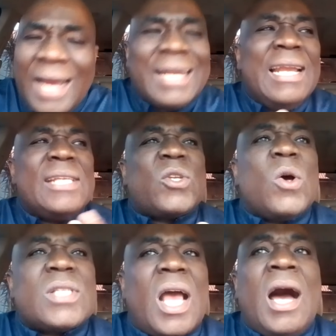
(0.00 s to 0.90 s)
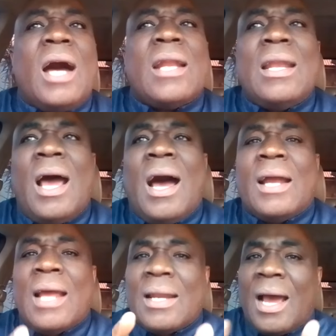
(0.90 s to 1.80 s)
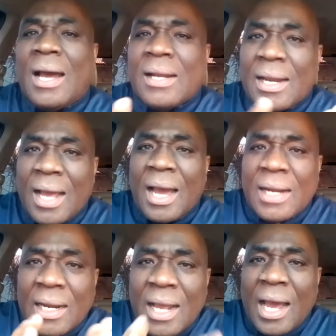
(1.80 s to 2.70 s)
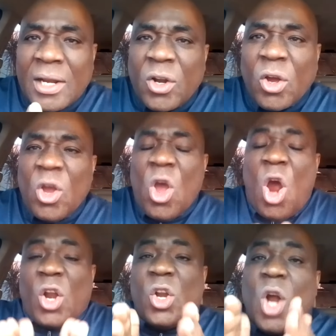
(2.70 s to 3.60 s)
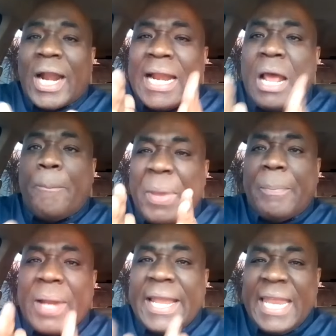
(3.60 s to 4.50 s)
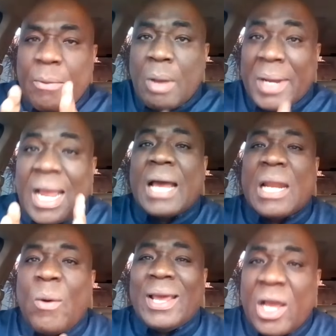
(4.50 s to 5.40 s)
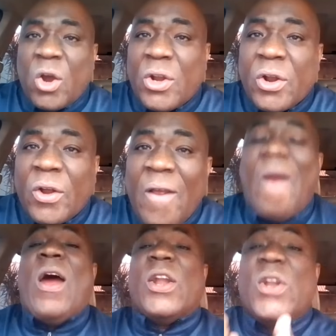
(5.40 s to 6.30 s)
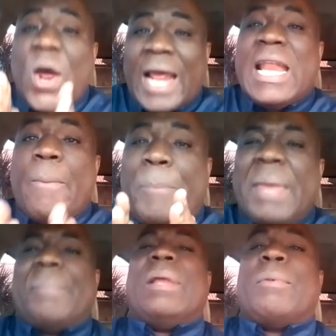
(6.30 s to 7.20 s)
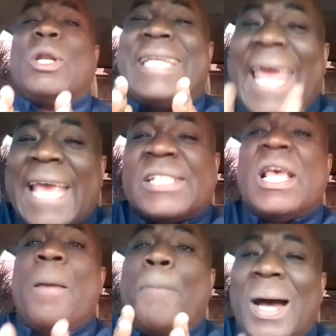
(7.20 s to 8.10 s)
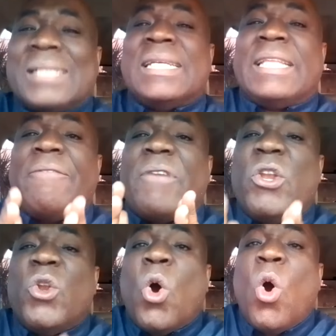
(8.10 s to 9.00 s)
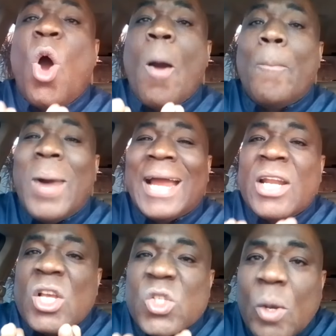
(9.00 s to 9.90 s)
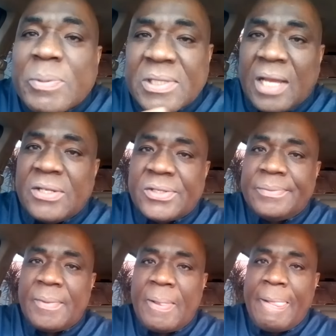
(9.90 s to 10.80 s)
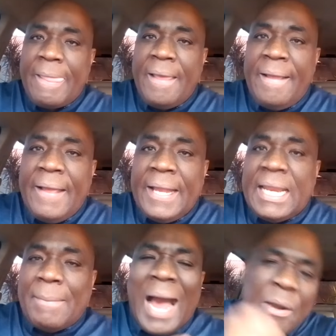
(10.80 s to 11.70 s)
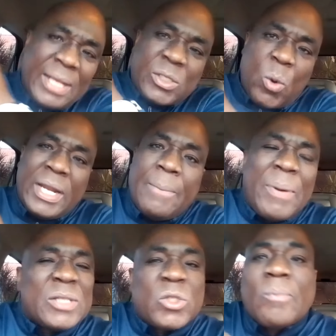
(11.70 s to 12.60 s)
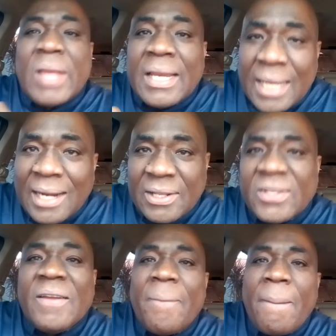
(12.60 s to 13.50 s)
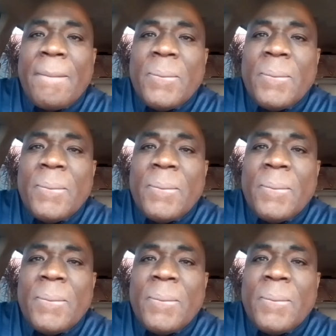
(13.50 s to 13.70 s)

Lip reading: And the list goes on and on and on and on and on, you know. None of them people in name when I call a while ago, you know. None of them people not test positive for no banned substance. They always hold them on some technicality.